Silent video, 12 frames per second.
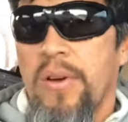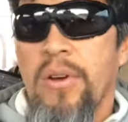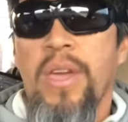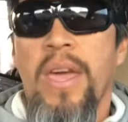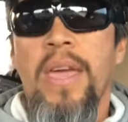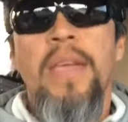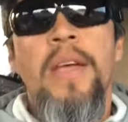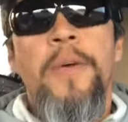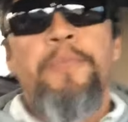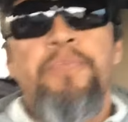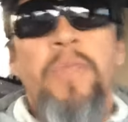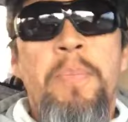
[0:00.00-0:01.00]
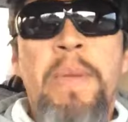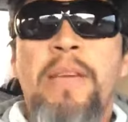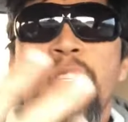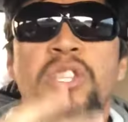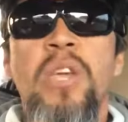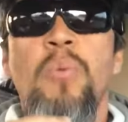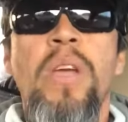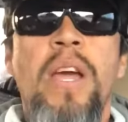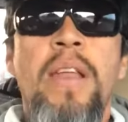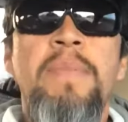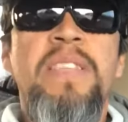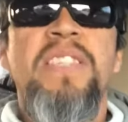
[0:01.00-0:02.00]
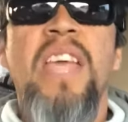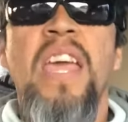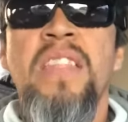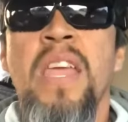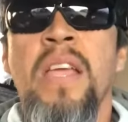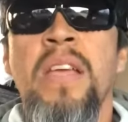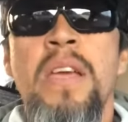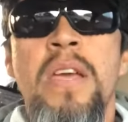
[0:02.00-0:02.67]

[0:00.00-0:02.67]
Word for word: okay? Because see, we're gonna be sending